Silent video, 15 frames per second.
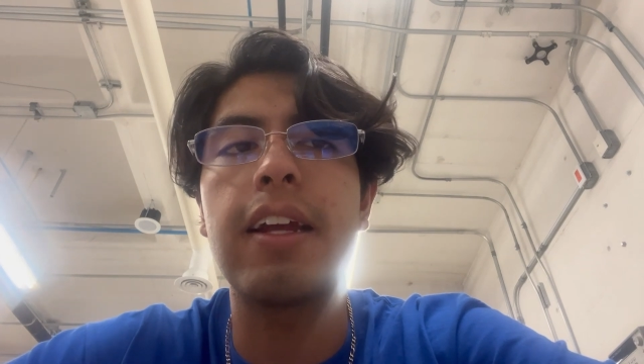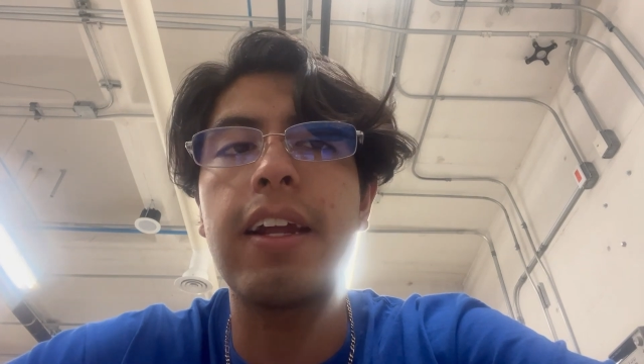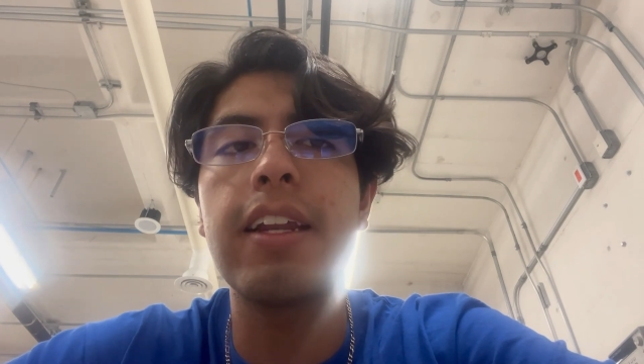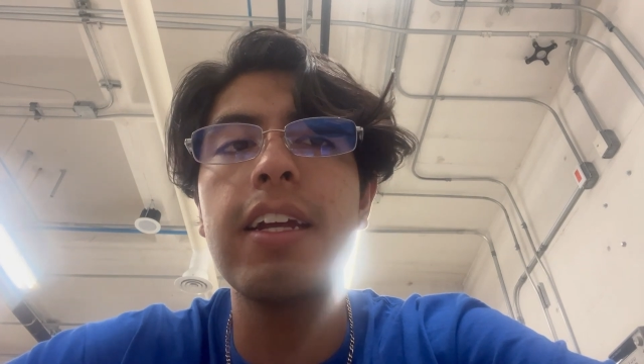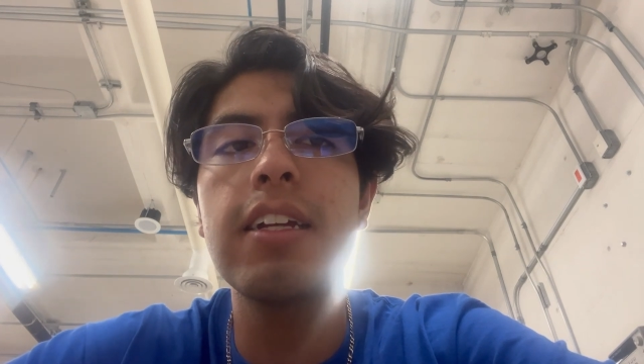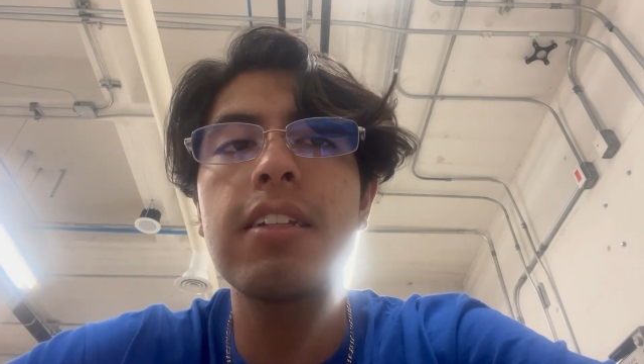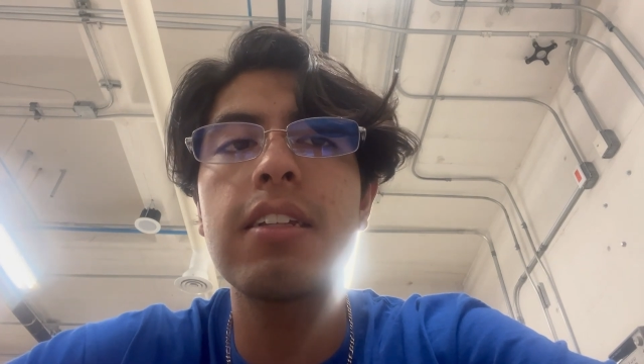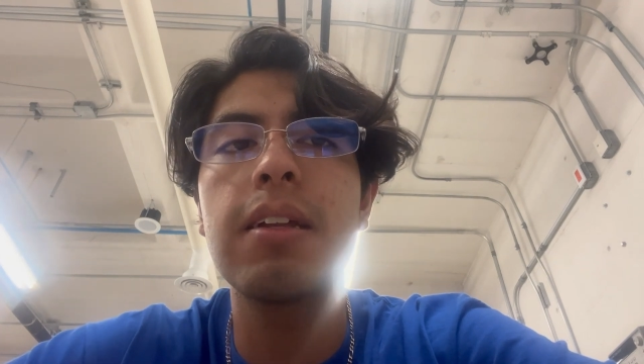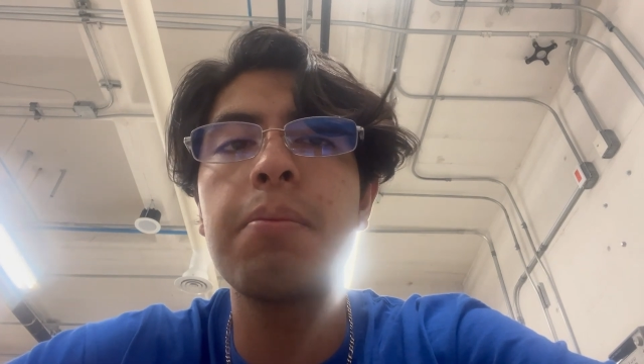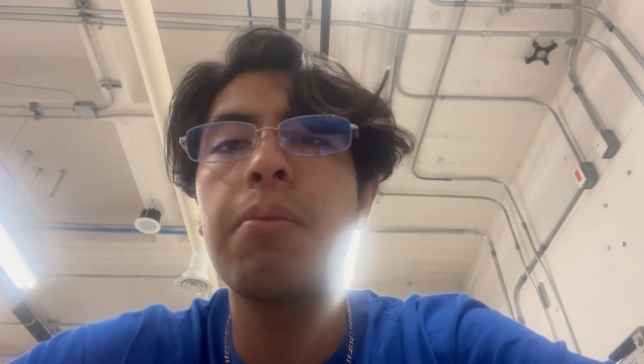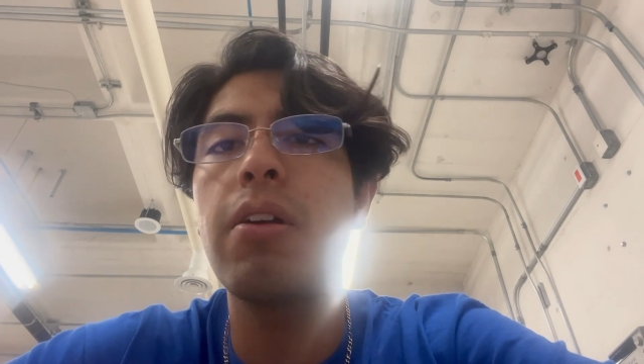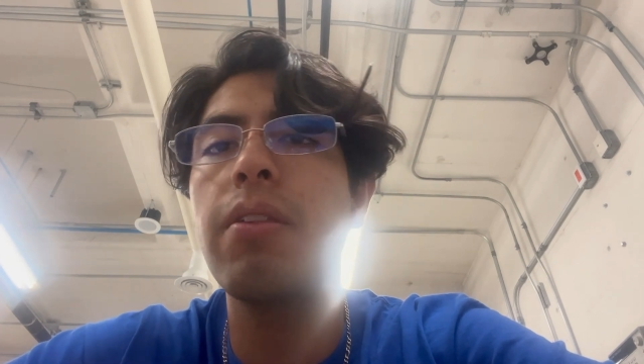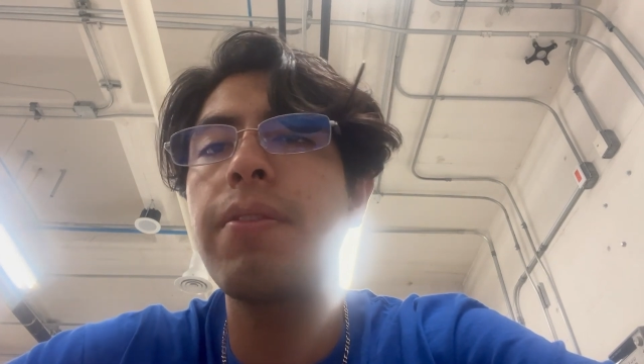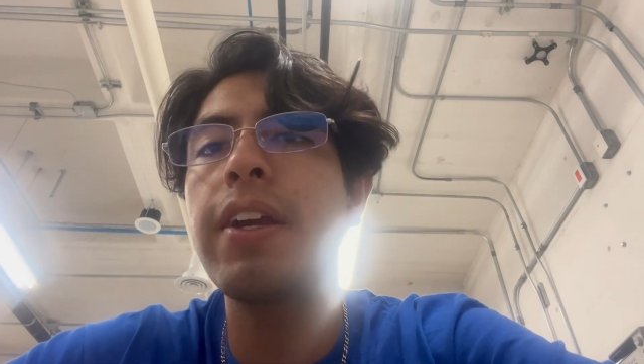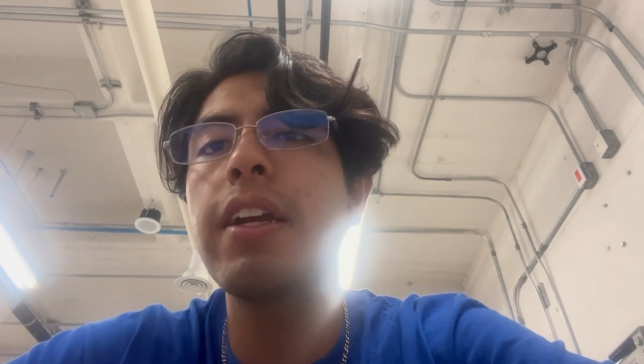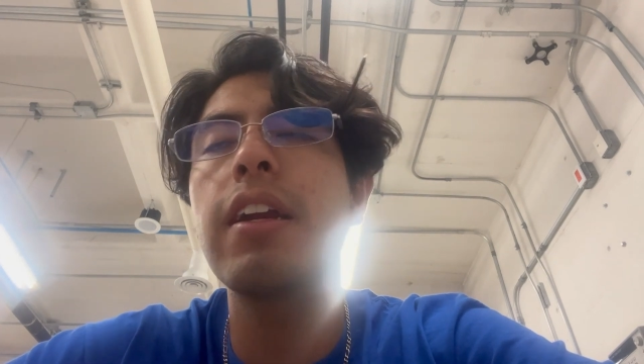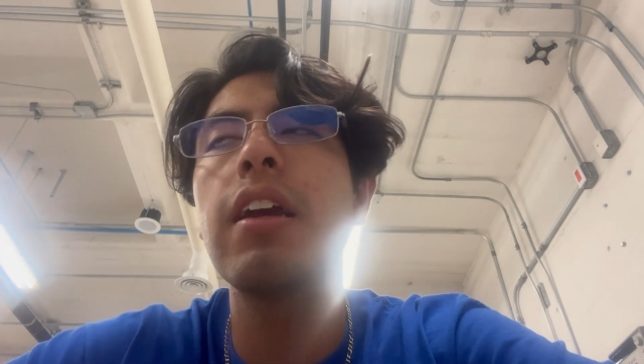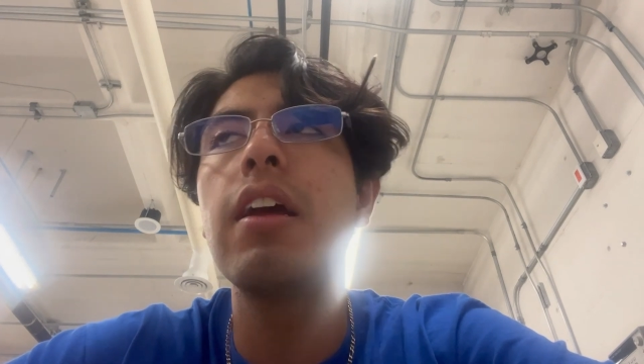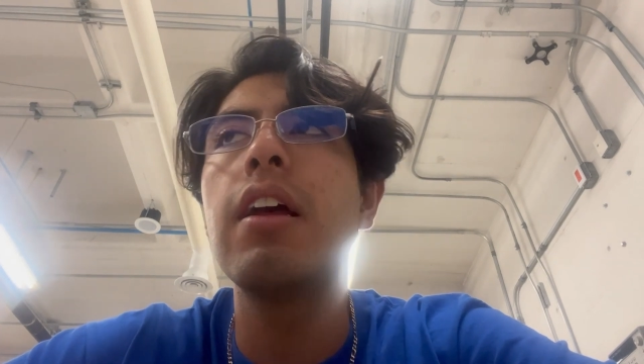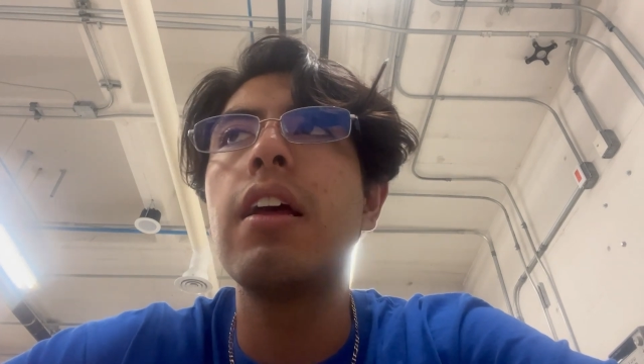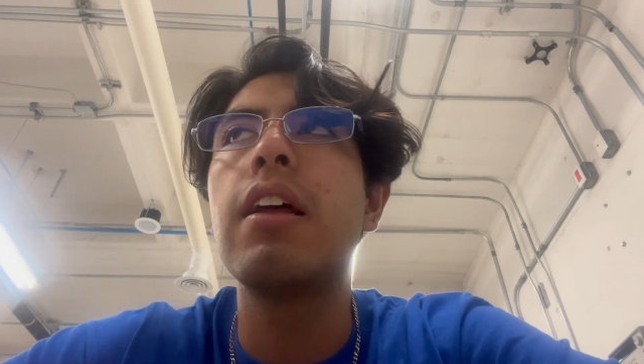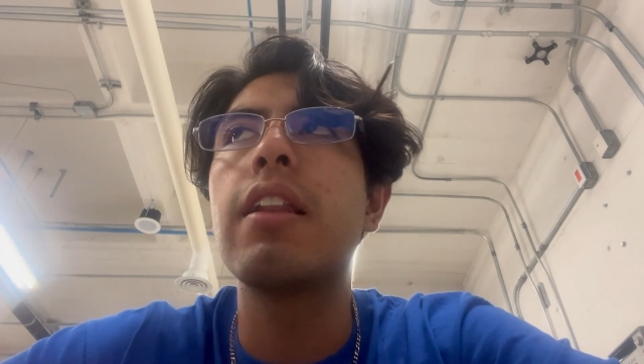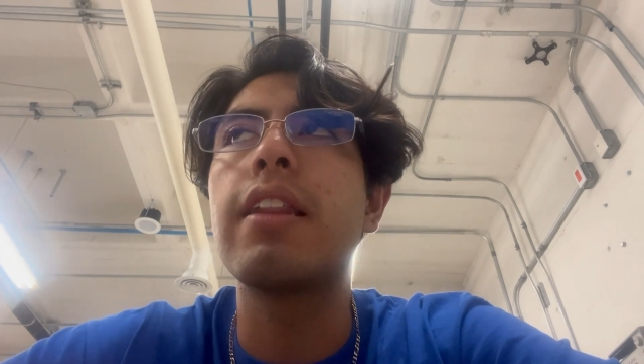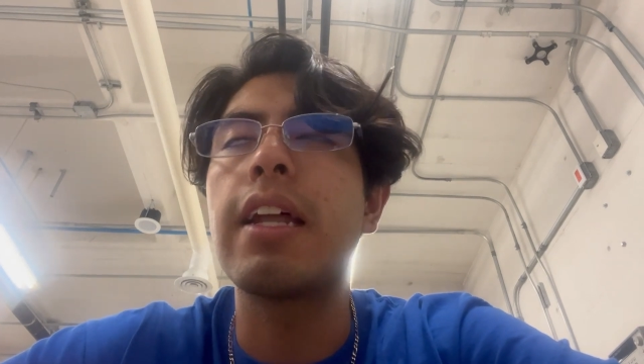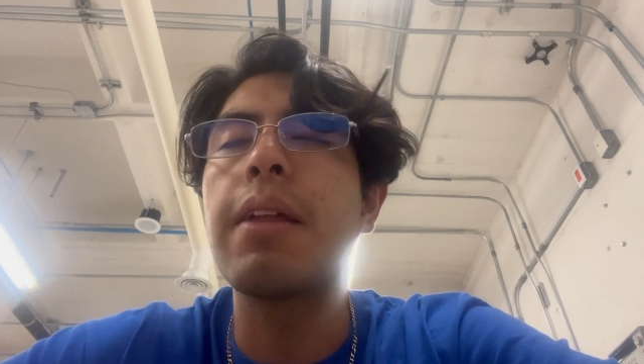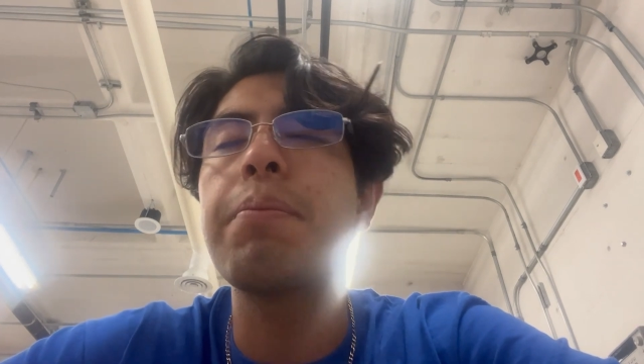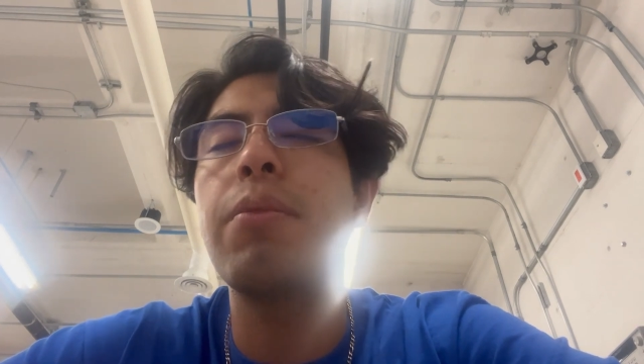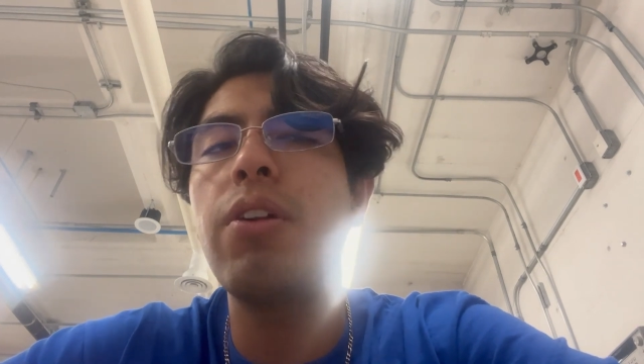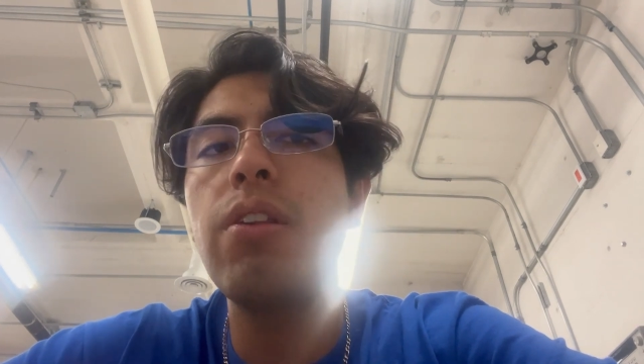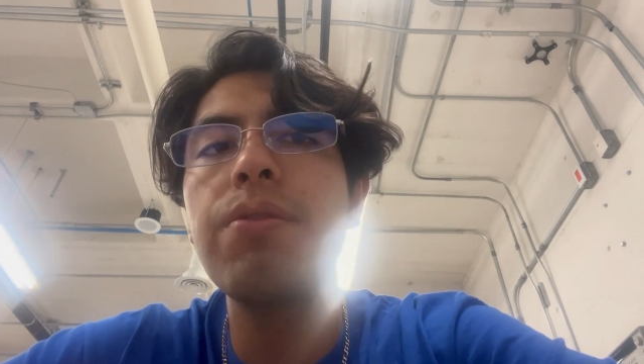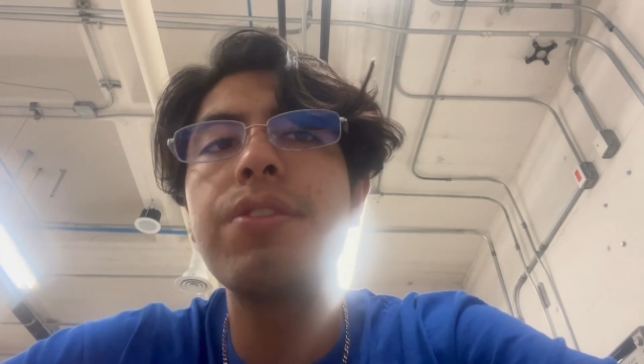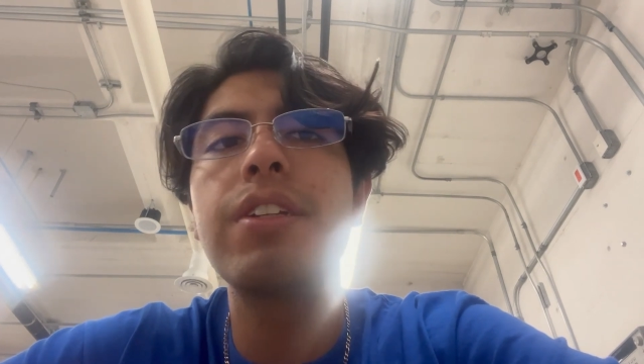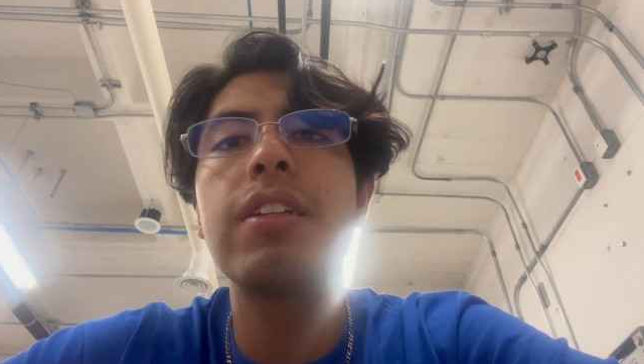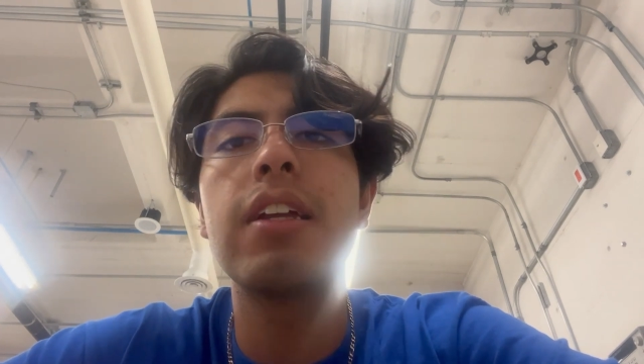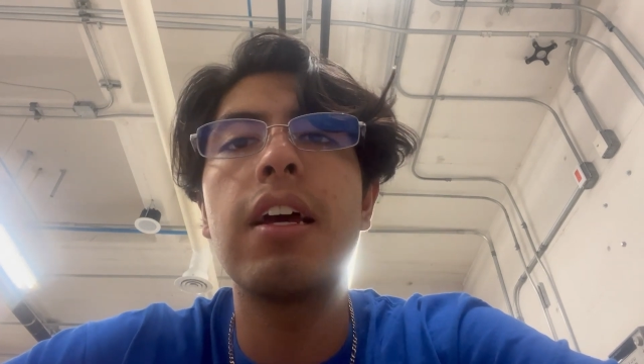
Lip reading: techniques involves